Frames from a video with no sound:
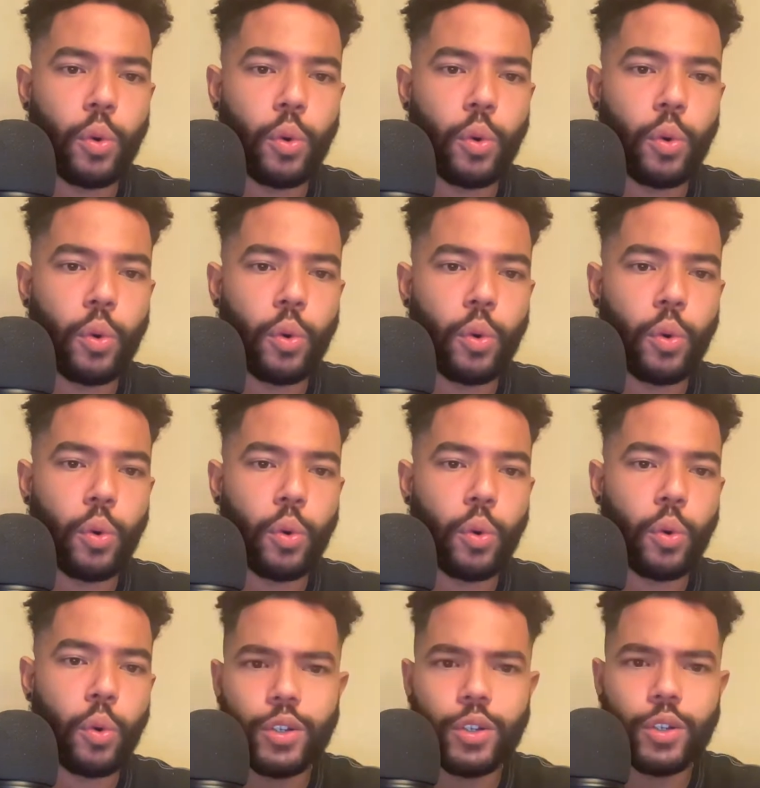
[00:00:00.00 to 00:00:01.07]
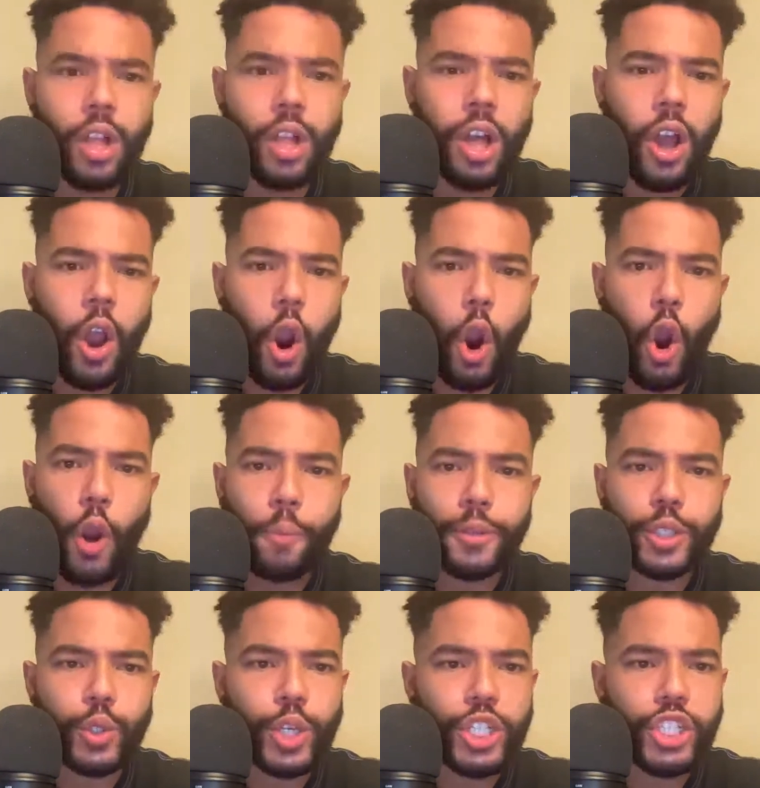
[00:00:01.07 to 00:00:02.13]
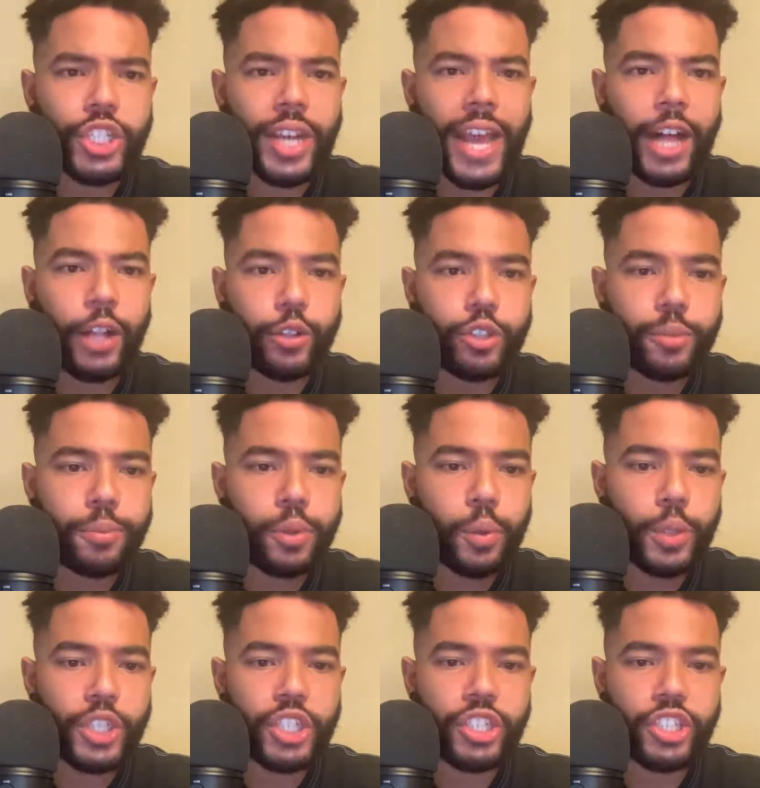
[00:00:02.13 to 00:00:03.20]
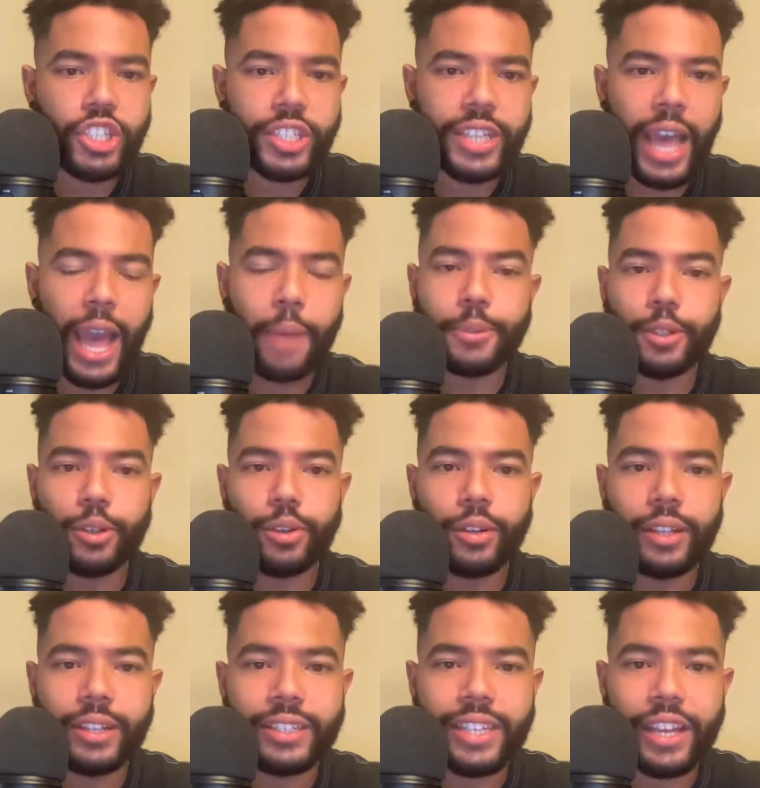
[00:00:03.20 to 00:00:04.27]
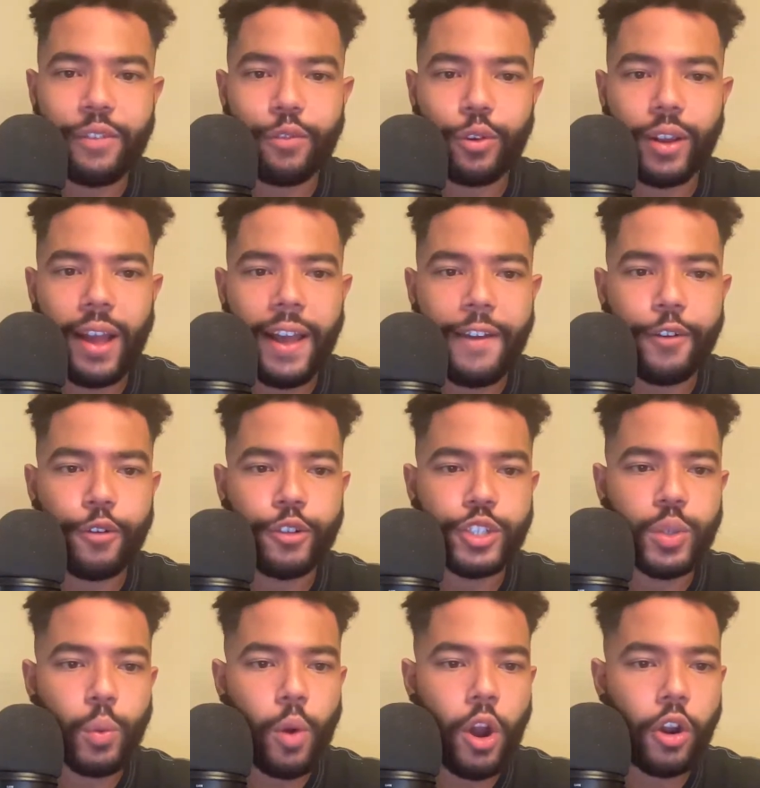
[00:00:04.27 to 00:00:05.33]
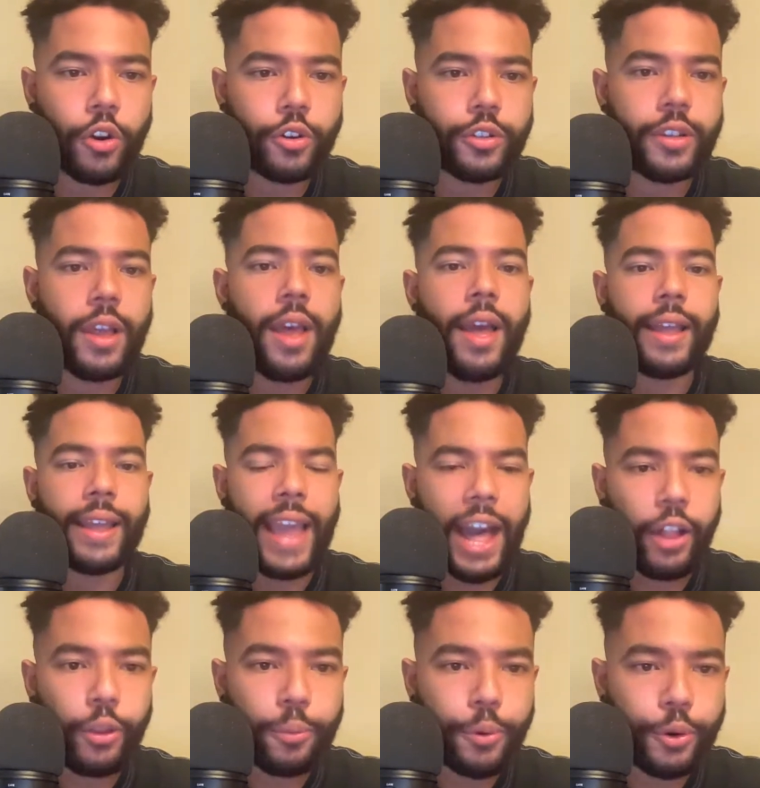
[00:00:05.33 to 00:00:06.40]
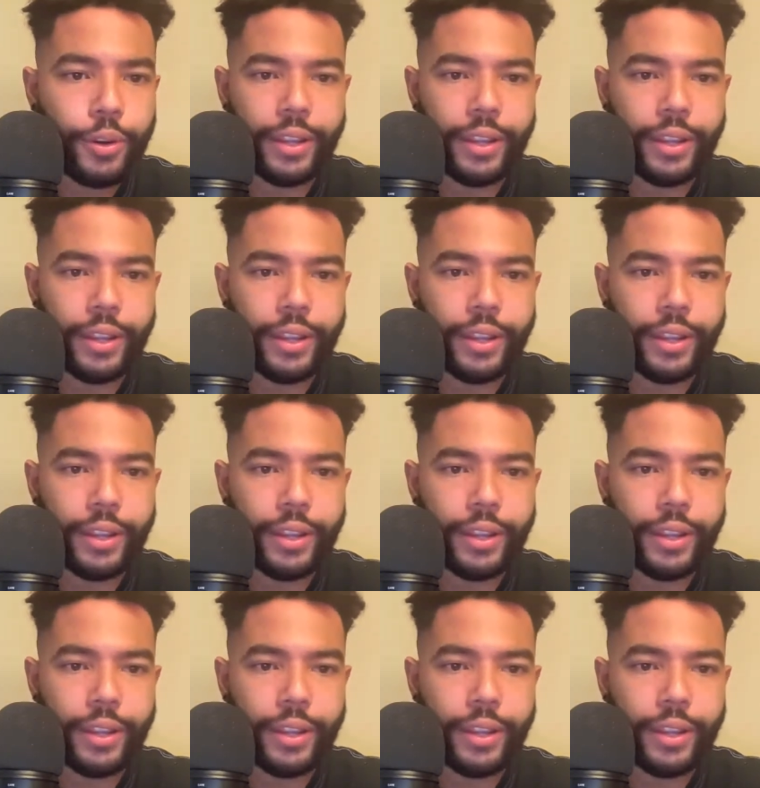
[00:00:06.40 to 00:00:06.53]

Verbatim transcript: I believe he's still arbitration eligible, which is just absolutely insane for a guy of Christian Walker's caliber.